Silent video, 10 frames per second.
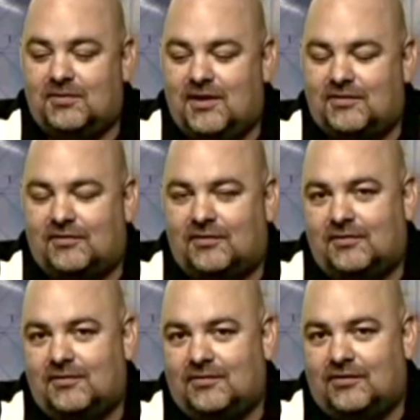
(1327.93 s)
but that's
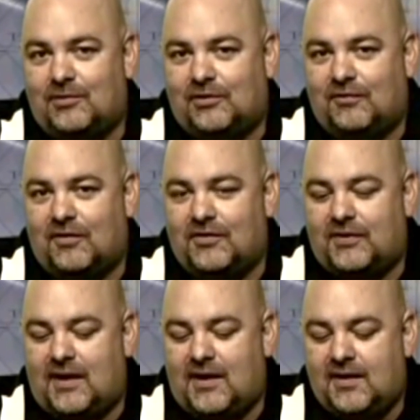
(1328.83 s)
a subject for
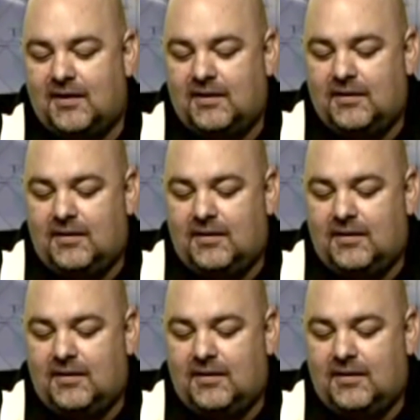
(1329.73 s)
another day.